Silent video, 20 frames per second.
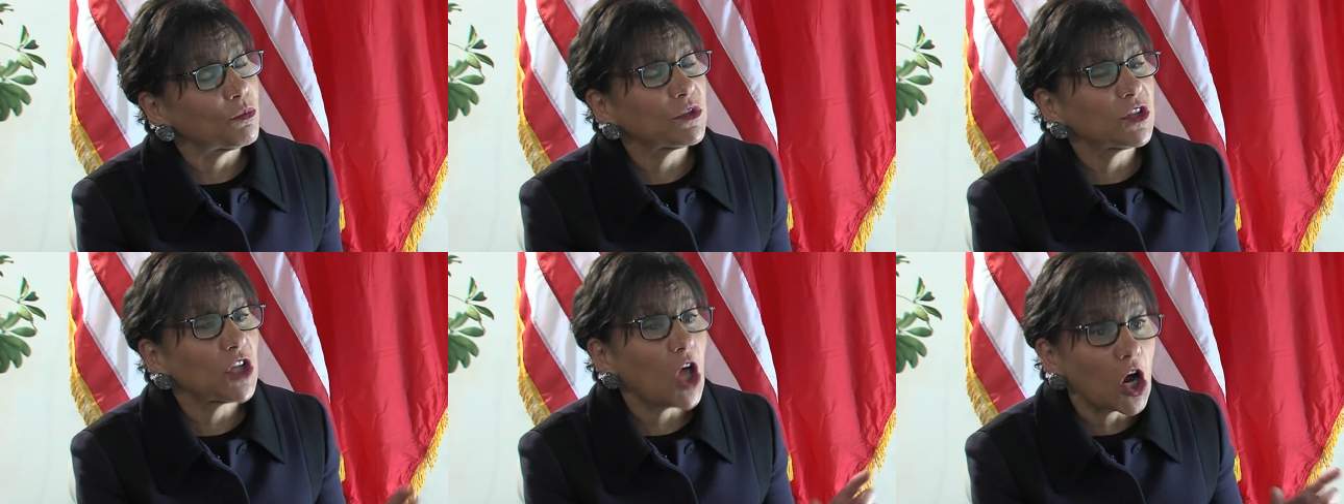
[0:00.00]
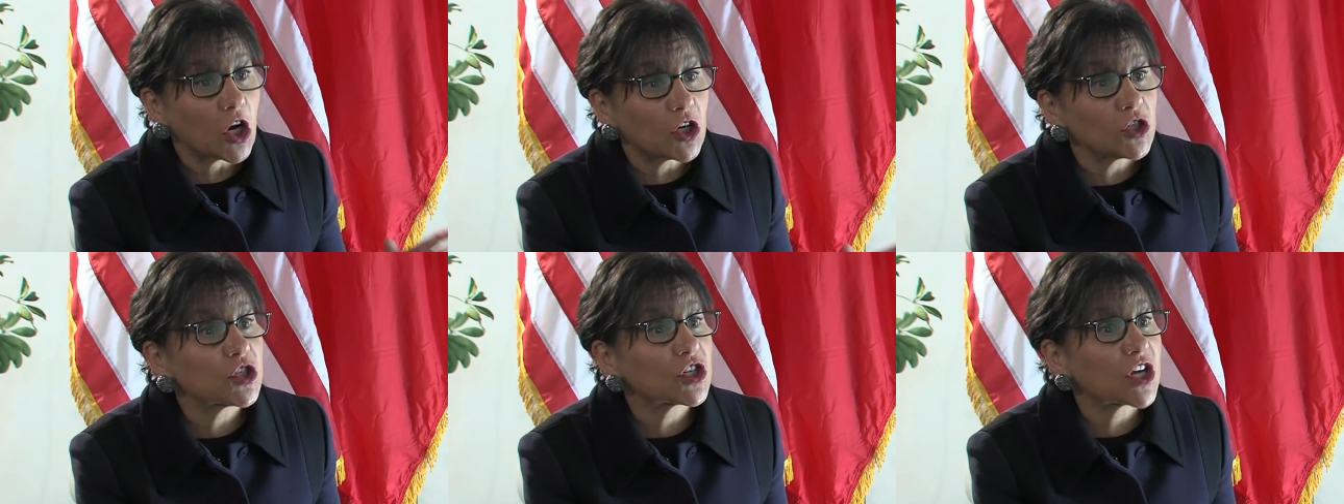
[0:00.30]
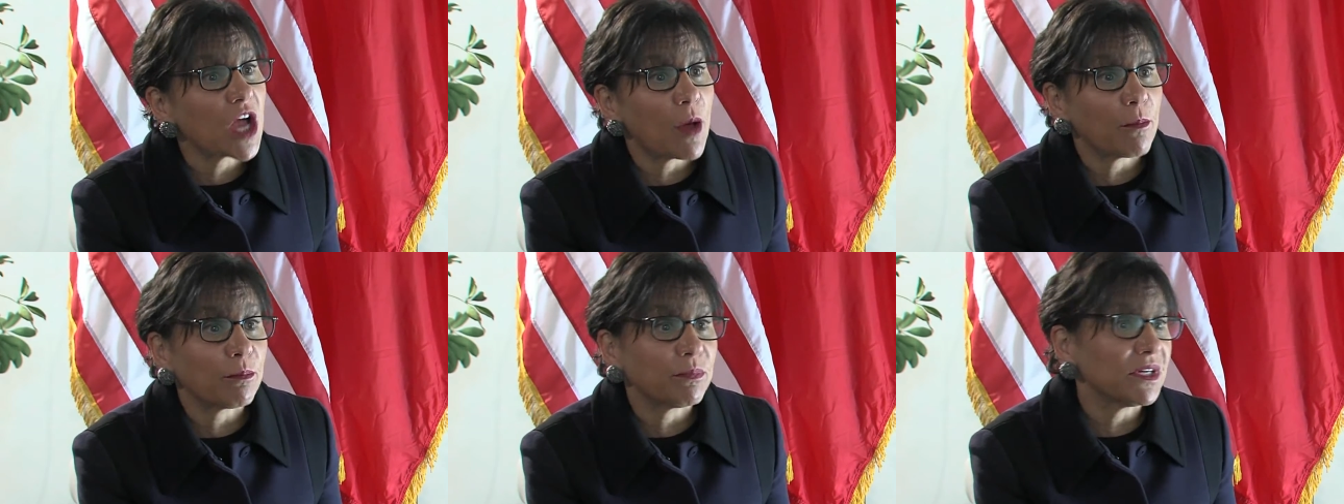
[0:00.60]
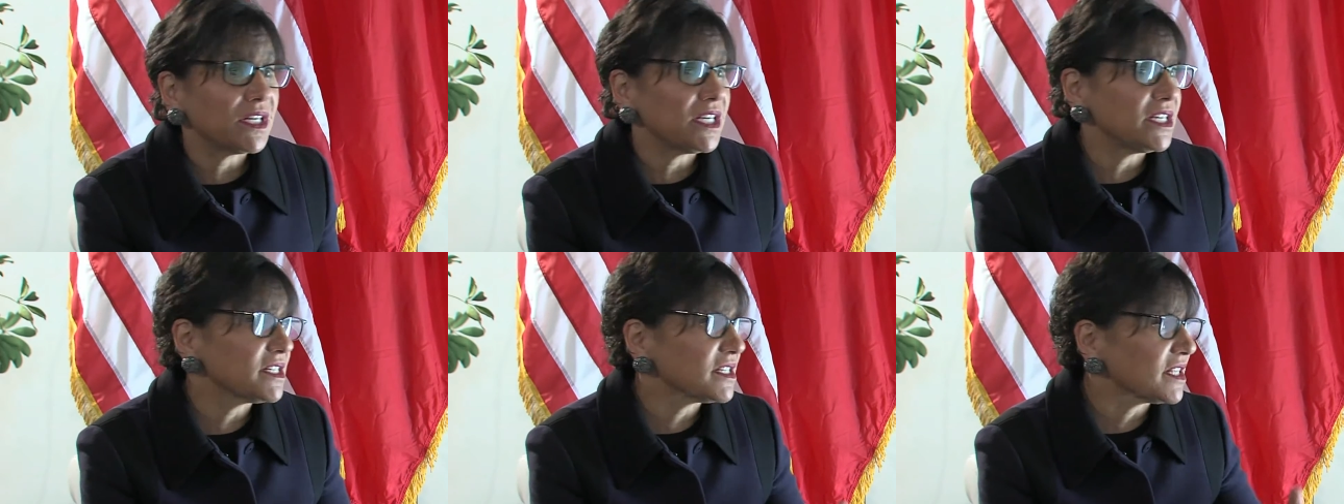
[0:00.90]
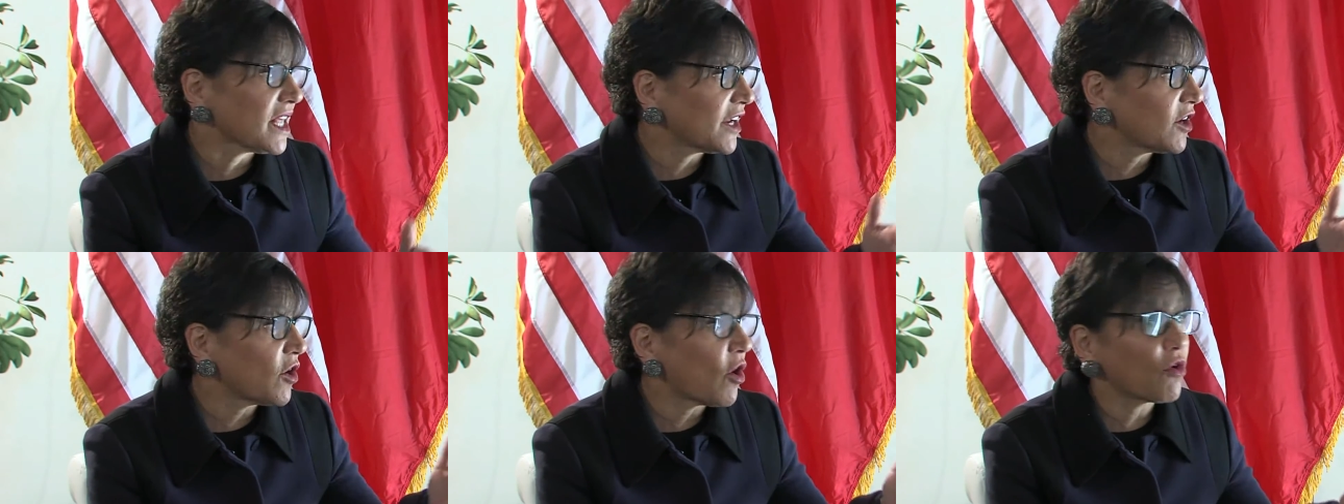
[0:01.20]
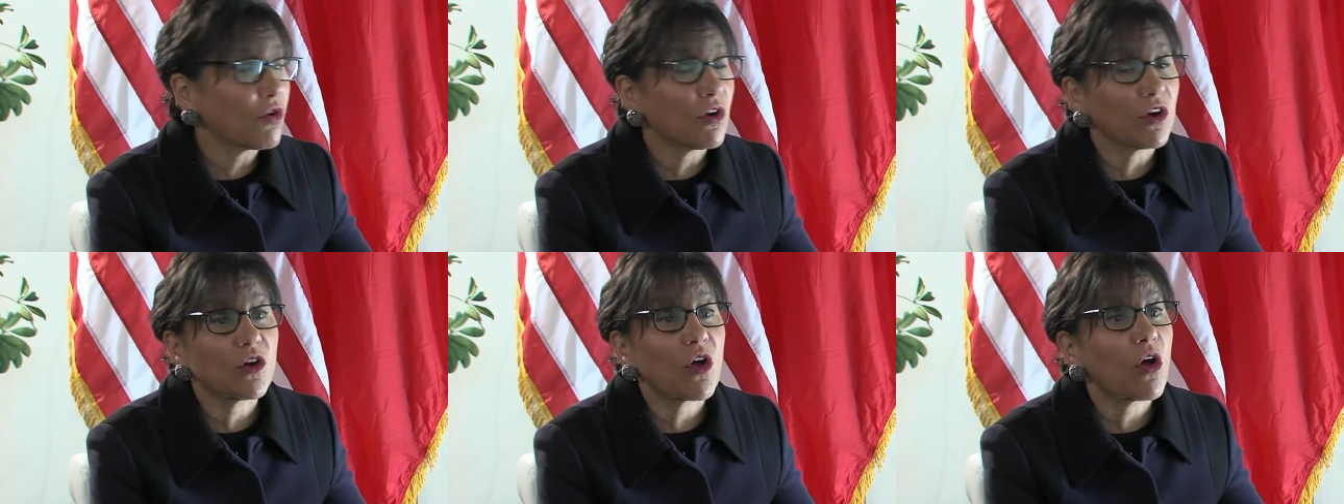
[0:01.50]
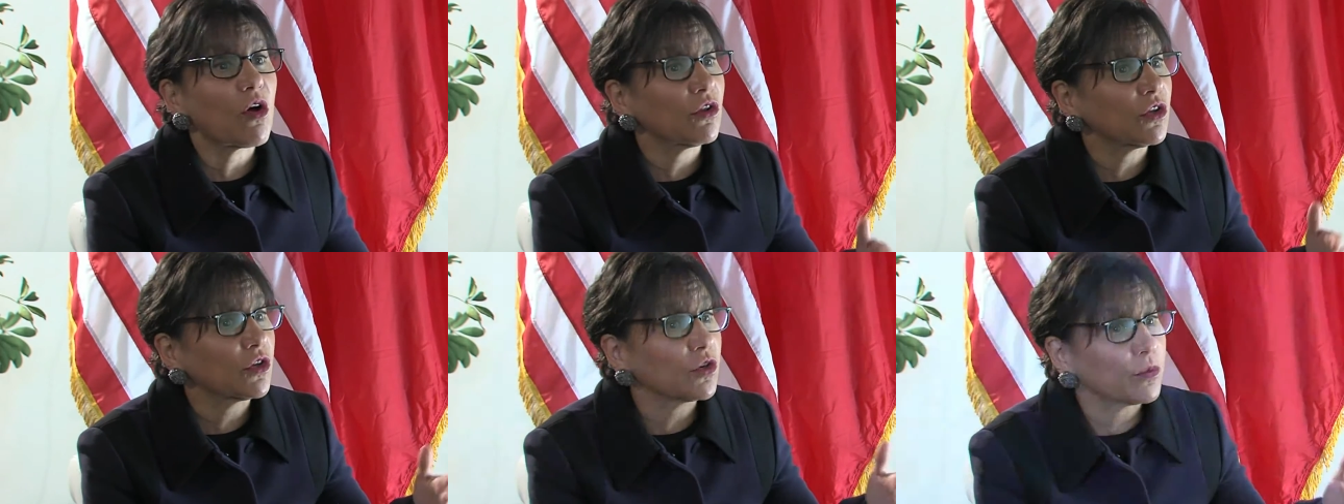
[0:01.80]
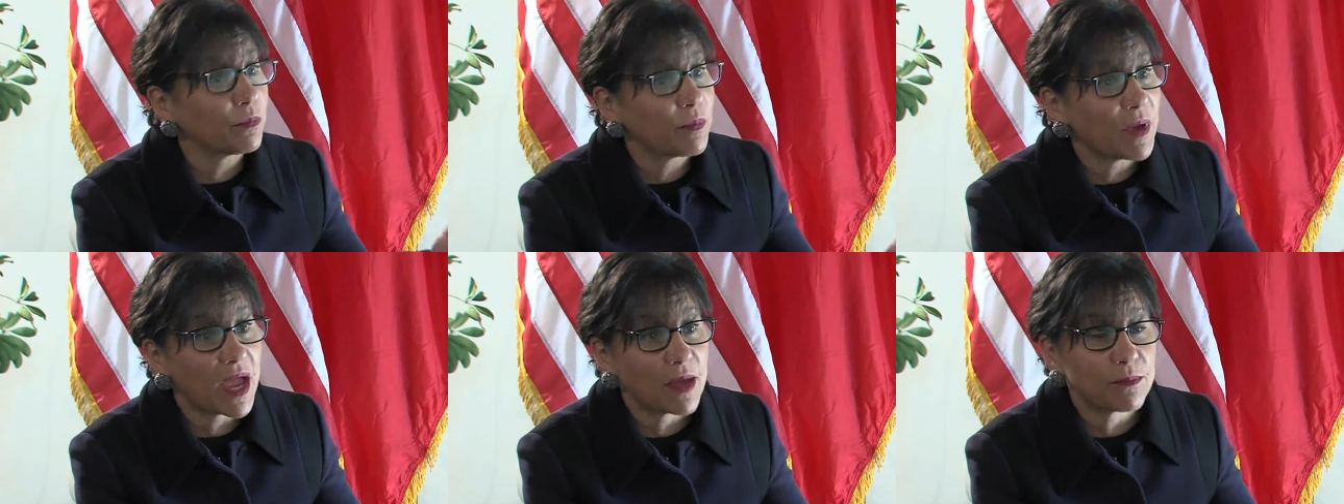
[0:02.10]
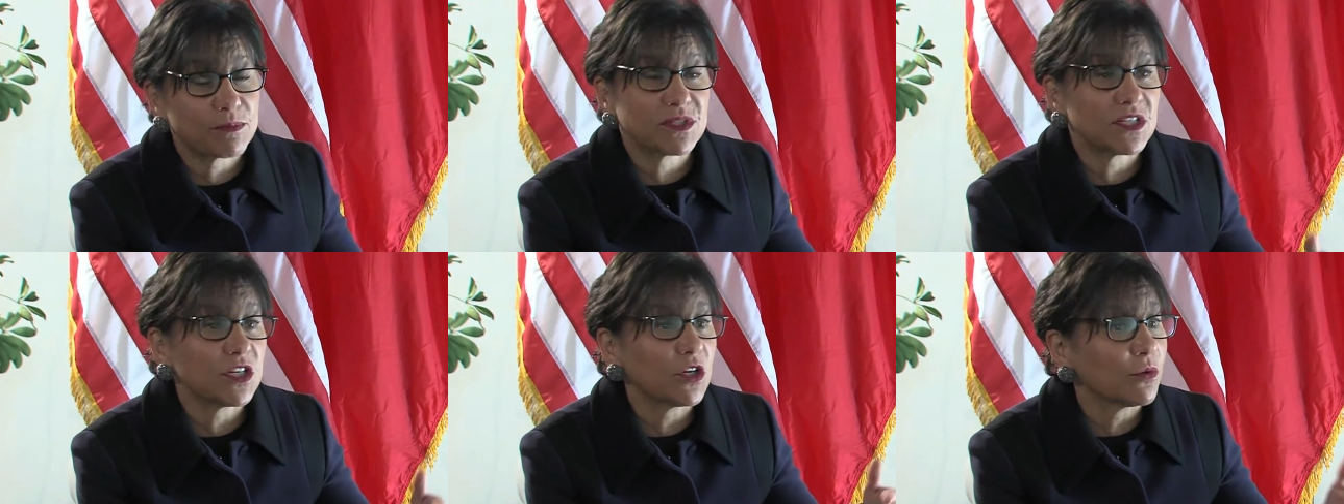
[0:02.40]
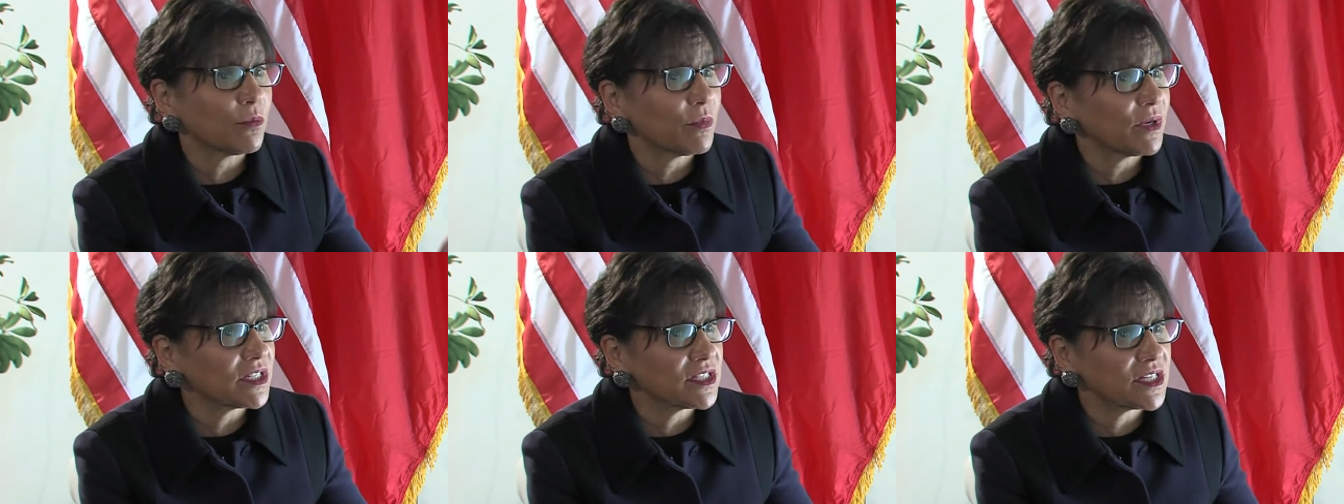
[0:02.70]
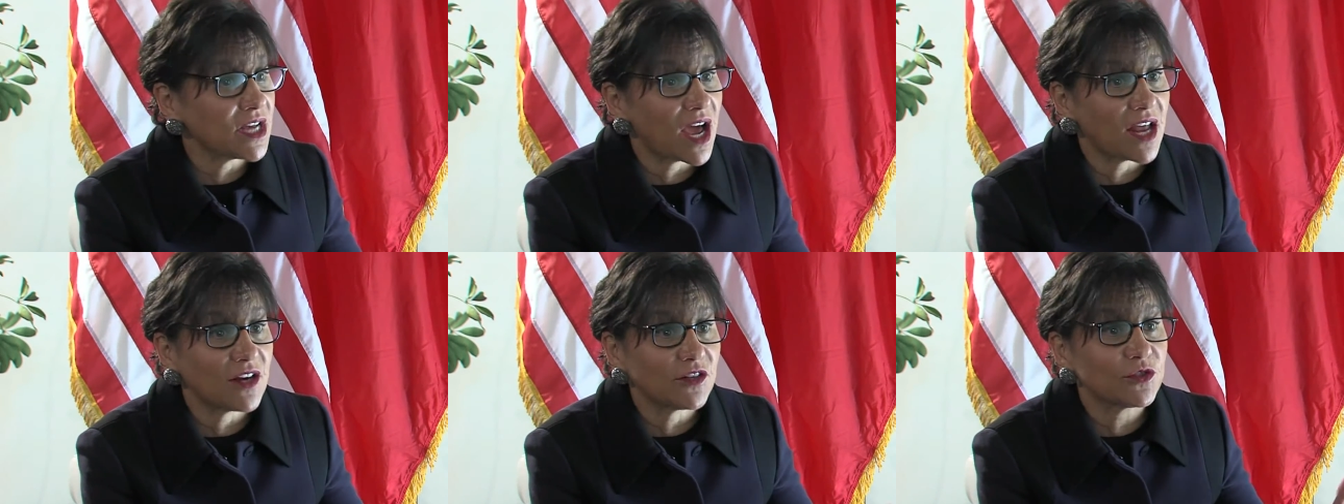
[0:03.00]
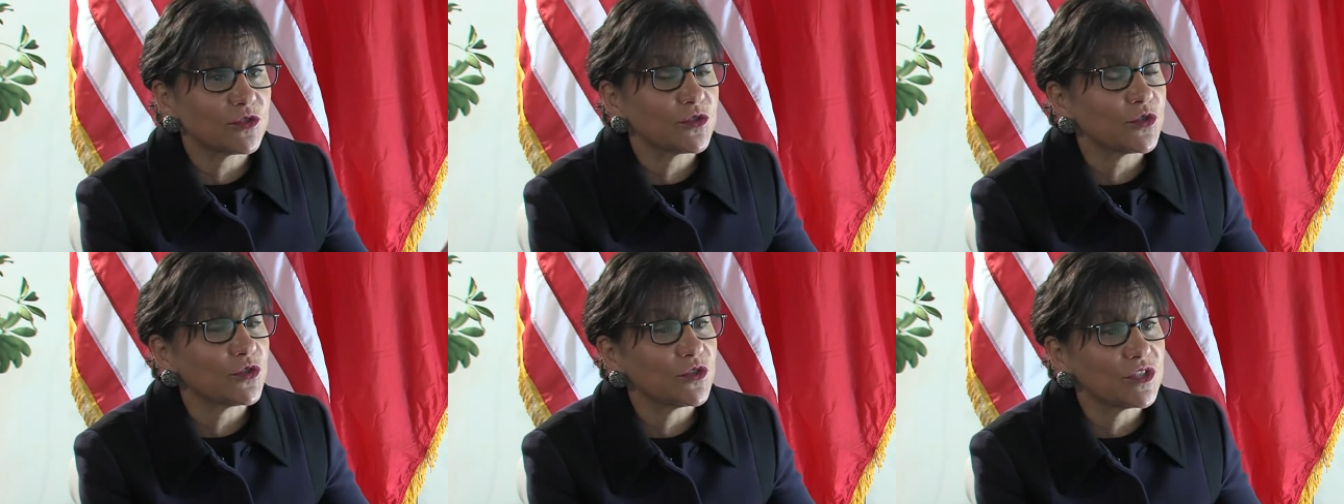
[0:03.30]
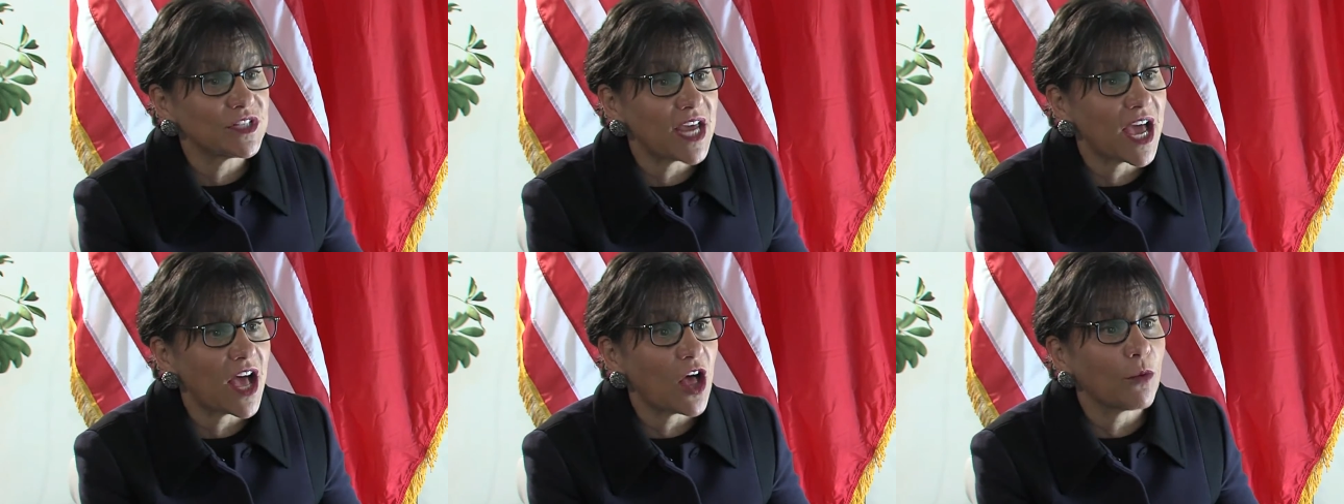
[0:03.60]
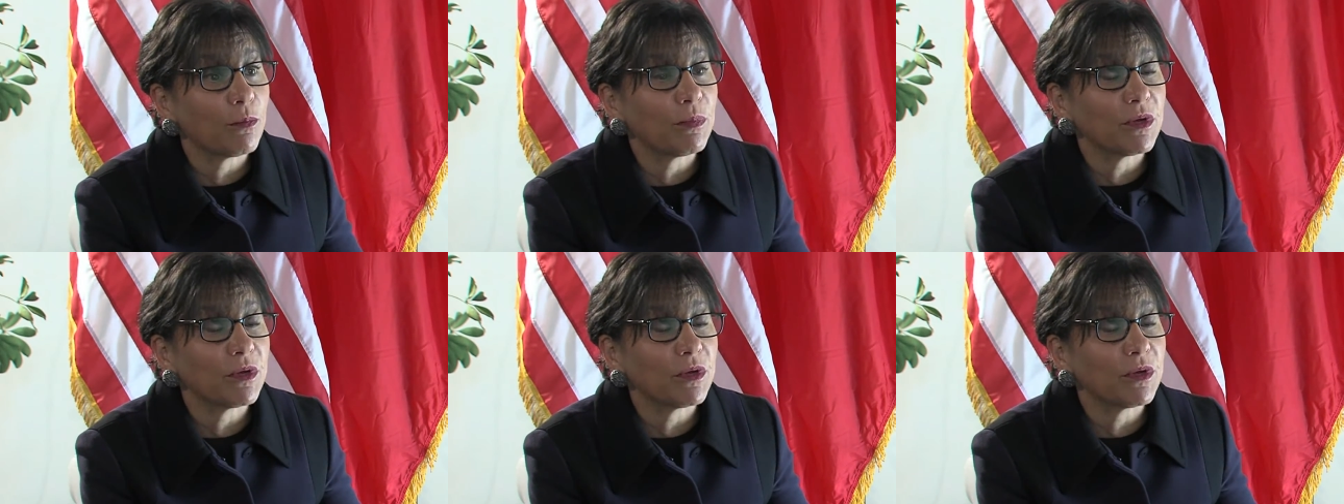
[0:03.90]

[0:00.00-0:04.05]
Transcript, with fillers: Large companies like Coca-Cola or Pepsi or McDonald's or Dell,